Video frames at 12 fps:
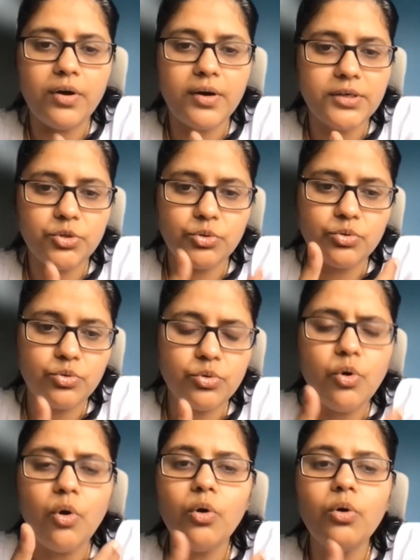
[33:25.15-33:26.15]
Right? So to
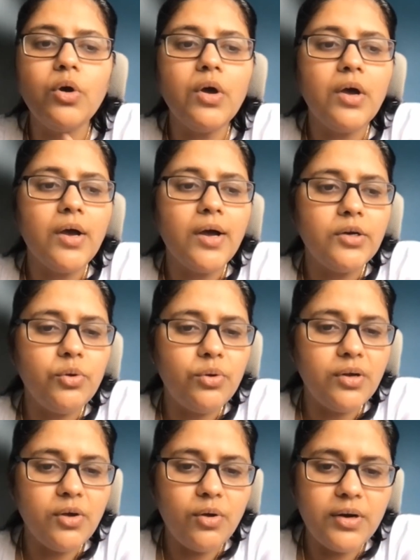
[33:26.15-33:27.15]
go
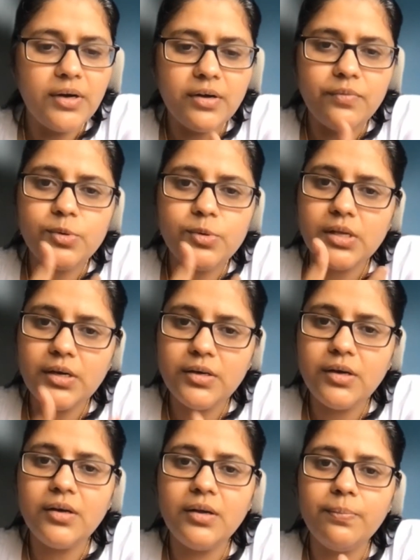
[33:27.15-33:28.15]
during your interviews a
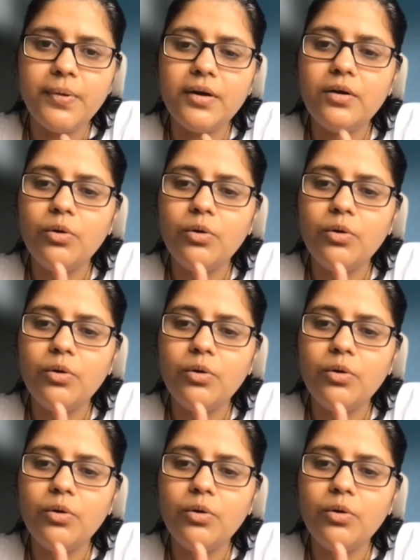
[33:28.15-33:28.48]
little deeper,